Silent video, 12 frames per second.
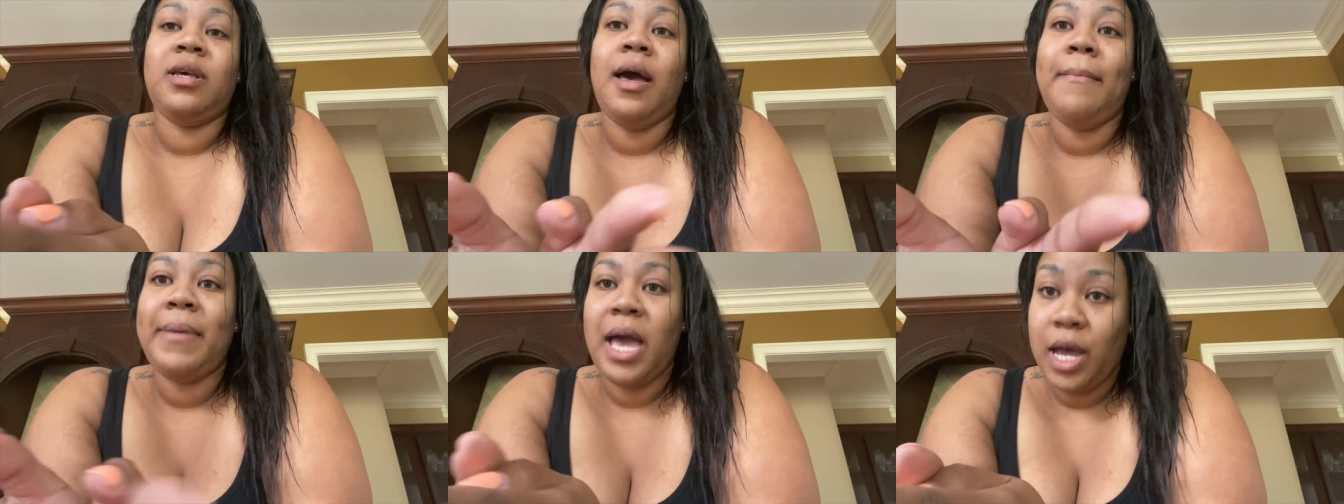
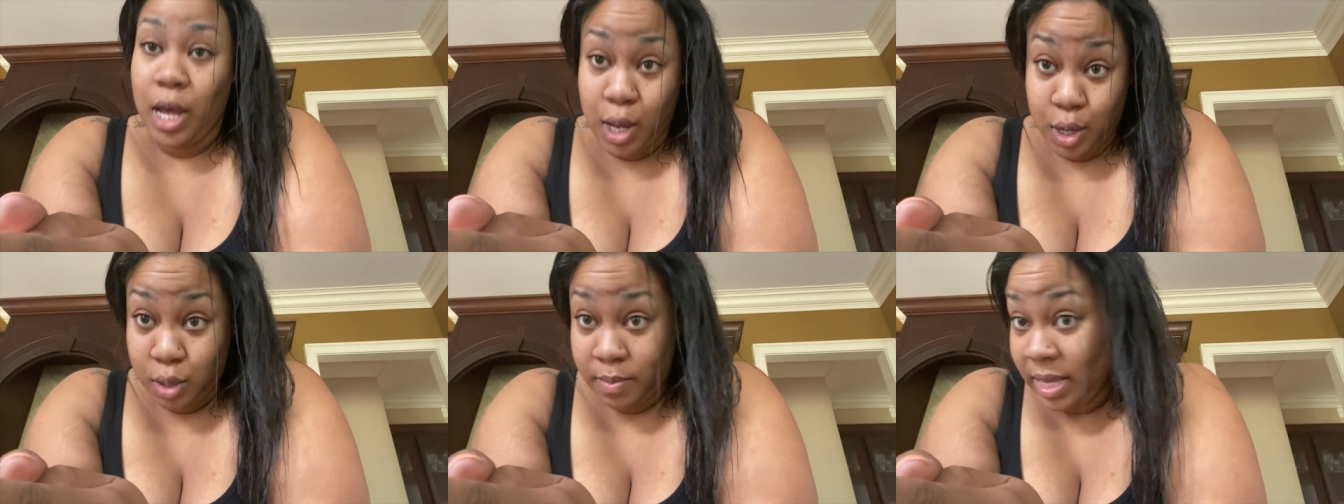come back
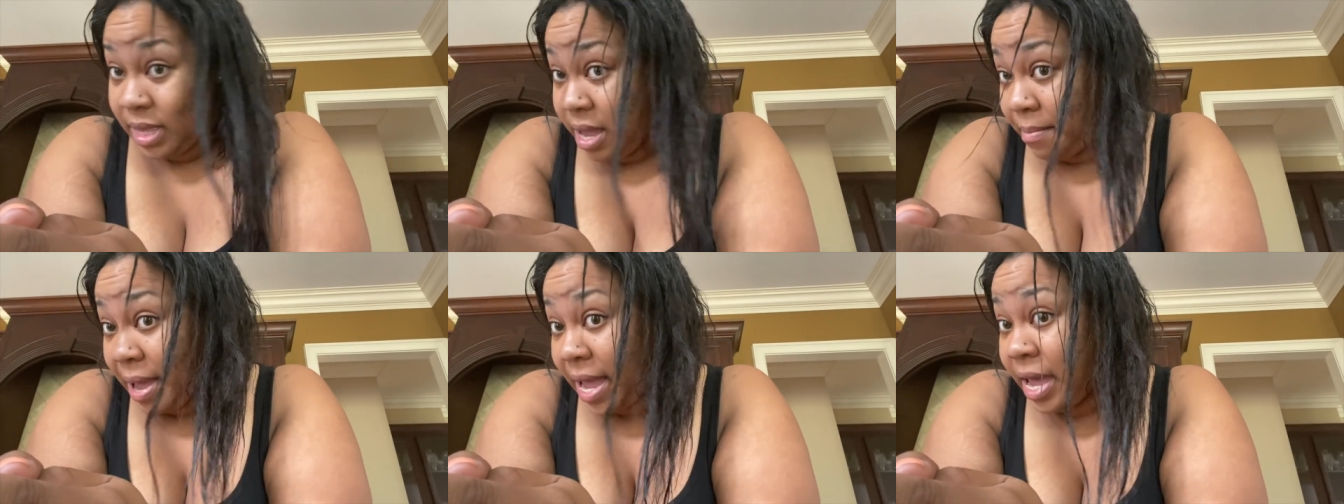home and
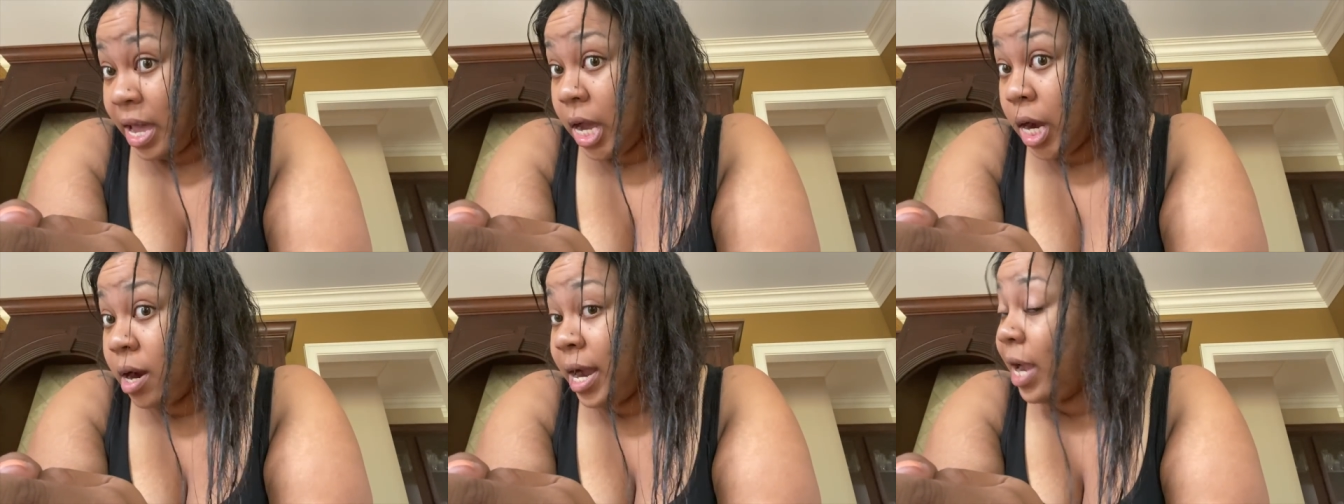let my
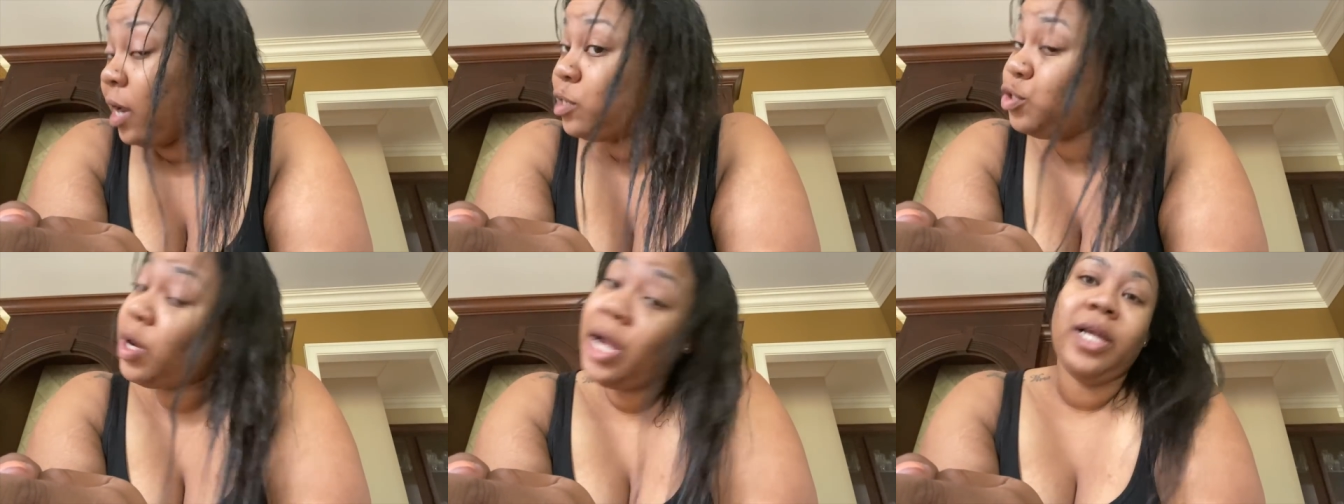hair air
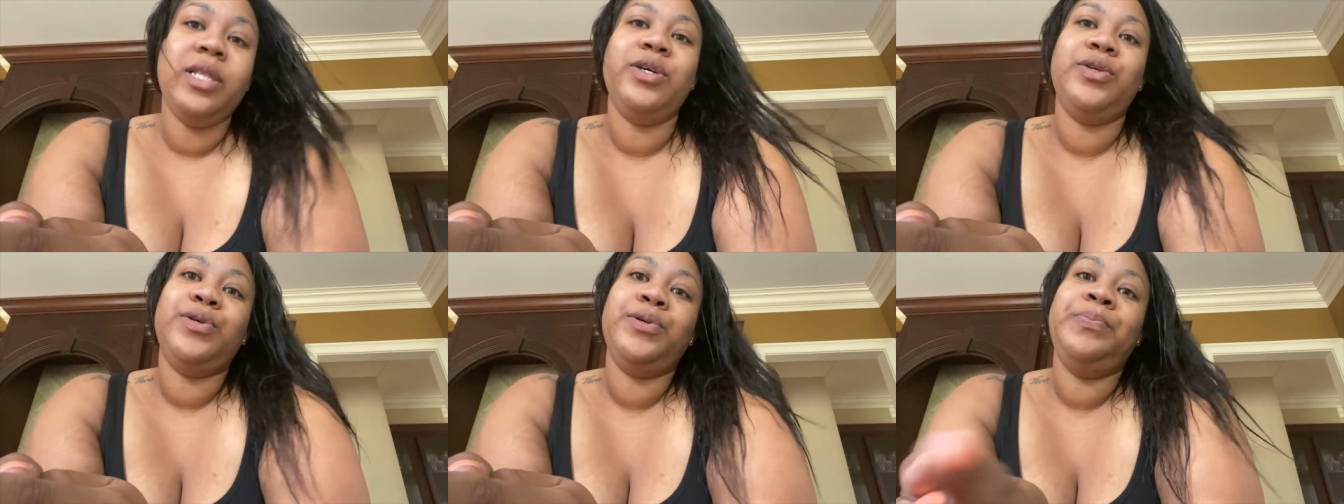dry a
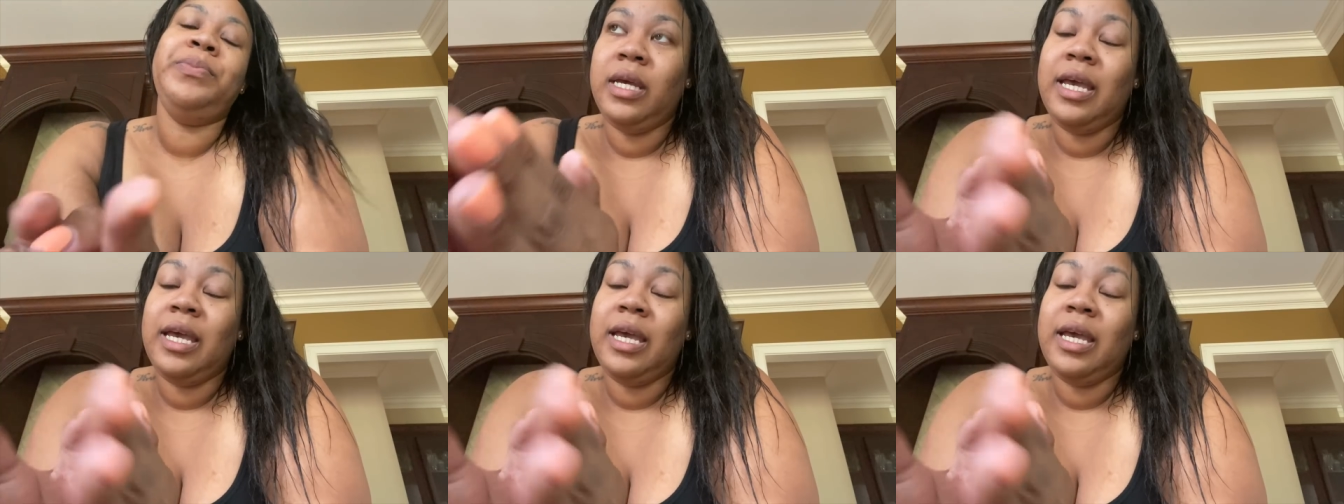little.